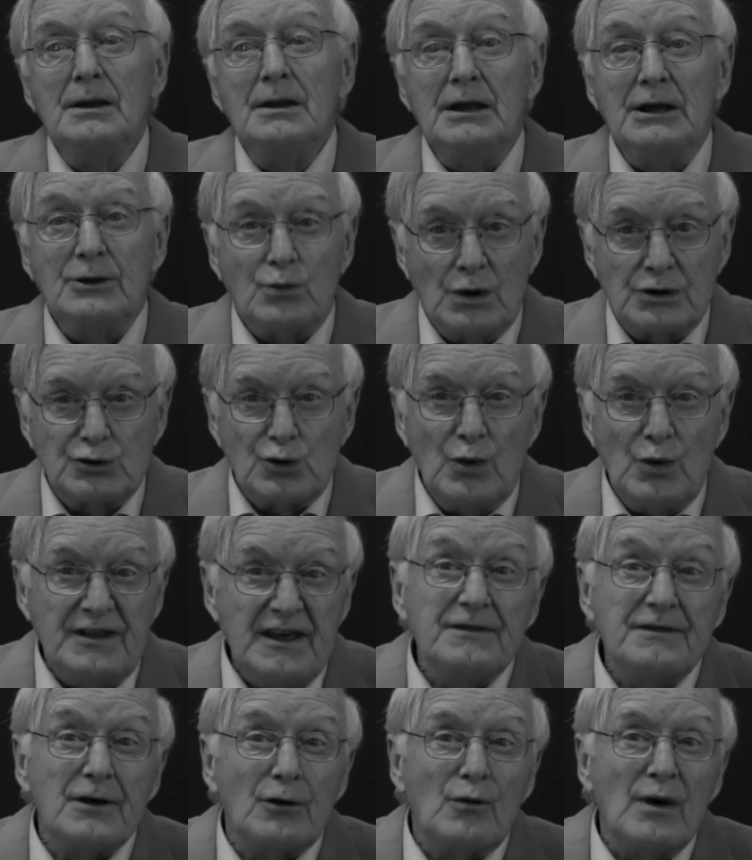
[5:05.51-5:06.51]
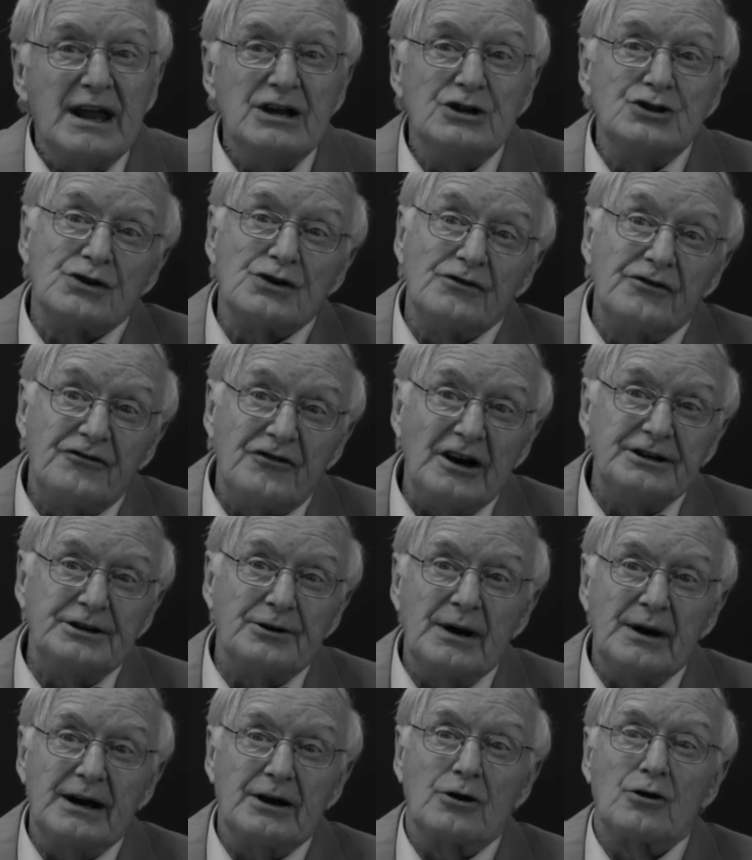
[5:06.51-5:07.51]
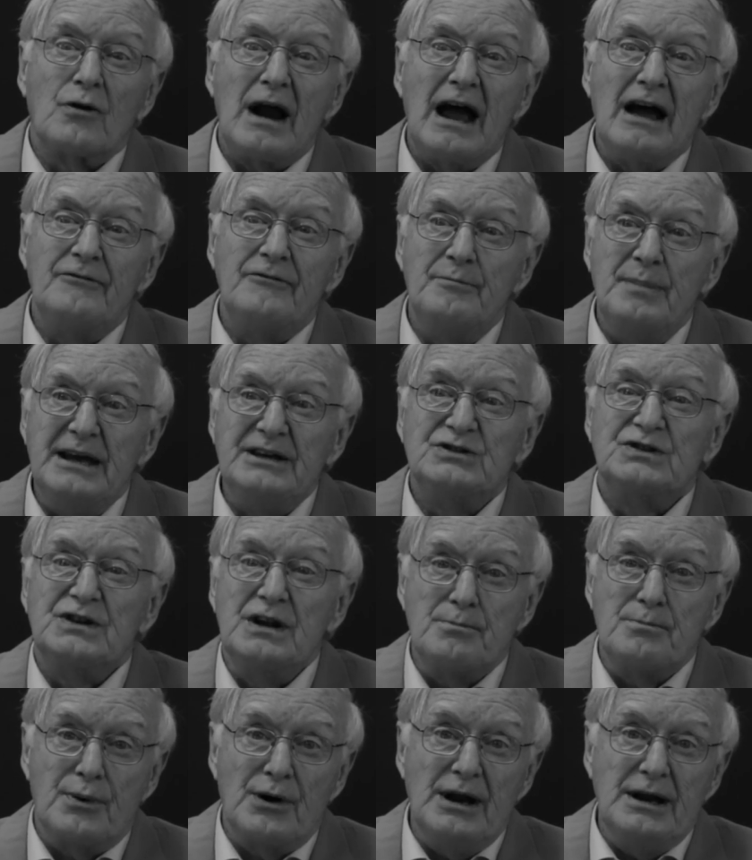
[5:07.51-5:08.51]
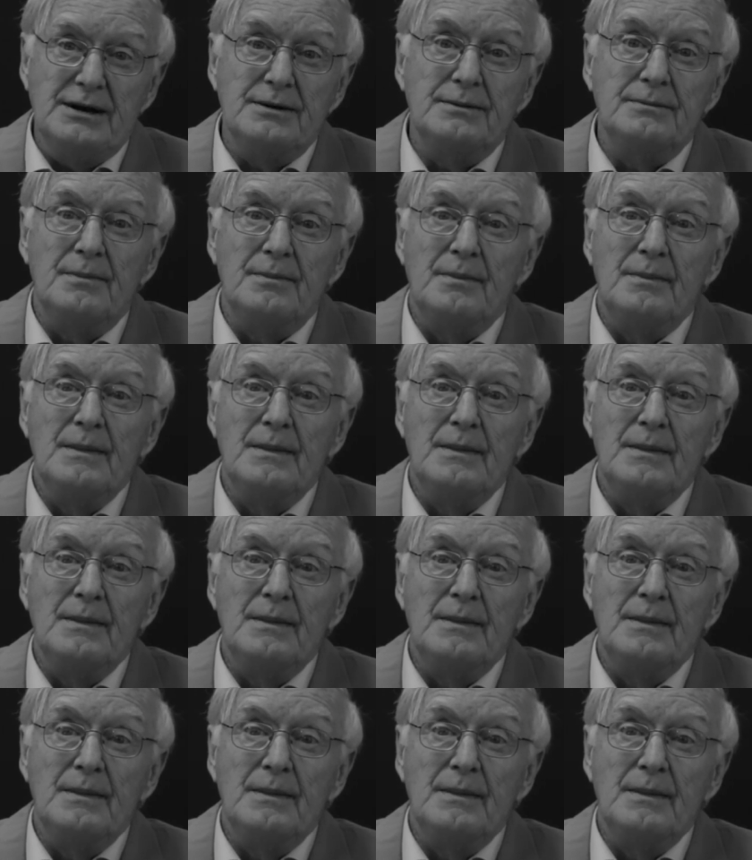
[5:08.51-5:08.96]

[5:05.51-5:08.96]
It was within the range of fighter aircraft based in Britain.